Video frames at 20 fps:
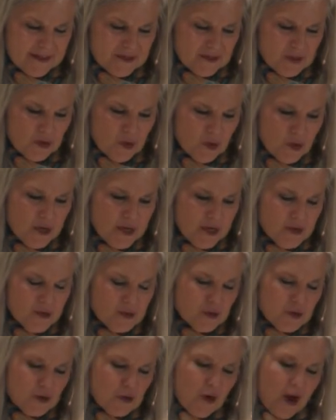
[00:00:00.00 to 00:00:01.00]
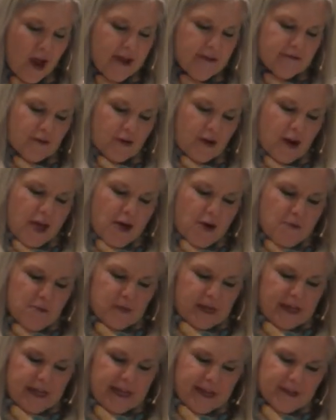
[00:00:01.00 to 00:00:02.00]
The Lord hears her cry for
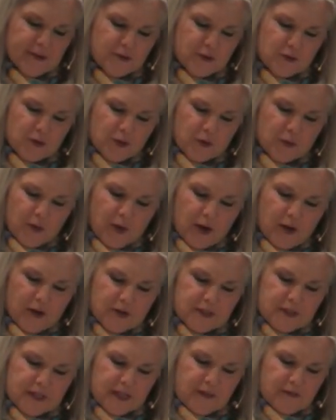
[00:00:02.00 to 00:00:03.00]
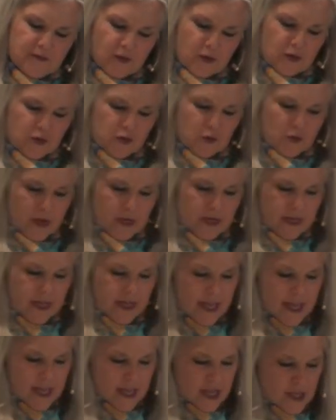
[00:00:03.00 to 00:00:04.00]
help, and he answers her prayer as seen in verse 20.
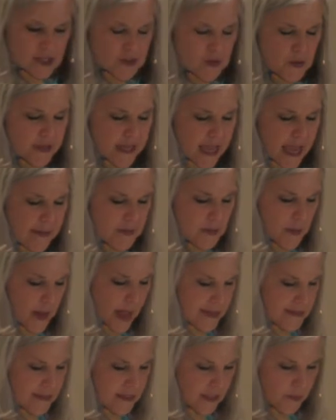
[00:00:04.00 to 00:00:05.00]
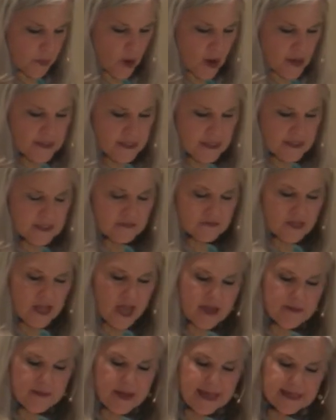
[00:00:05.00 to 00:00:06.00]
So it came to pass in the process of
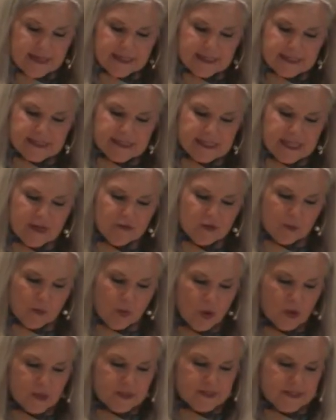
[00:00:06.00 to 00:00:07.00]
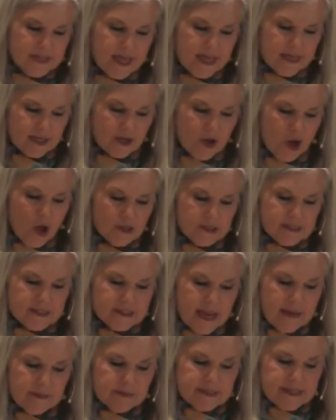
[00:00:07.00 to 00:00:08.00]
time, Hannah conceived and bore a son and called his
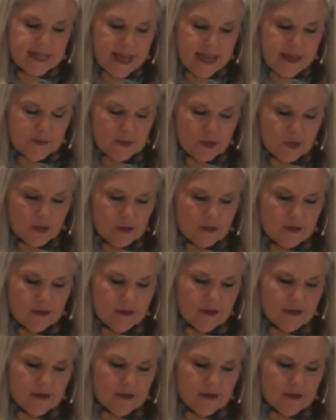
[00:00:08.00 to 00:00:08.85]
name Samuel,